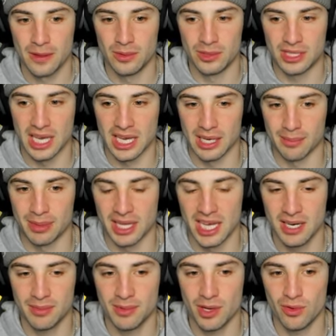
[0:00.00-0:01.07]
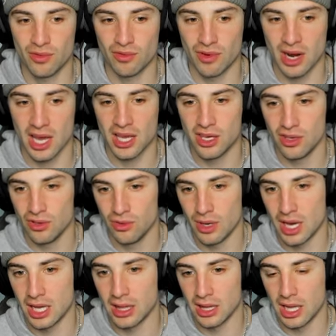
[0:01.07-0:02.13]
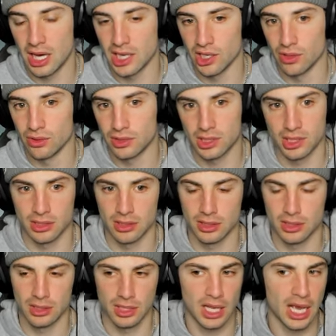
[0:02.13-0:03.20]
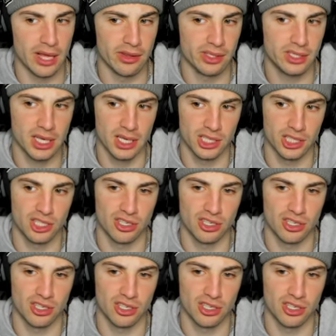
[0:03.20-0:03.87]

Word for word: we'll take it. But they end up going Raikou and Latios. And yeah, this kind of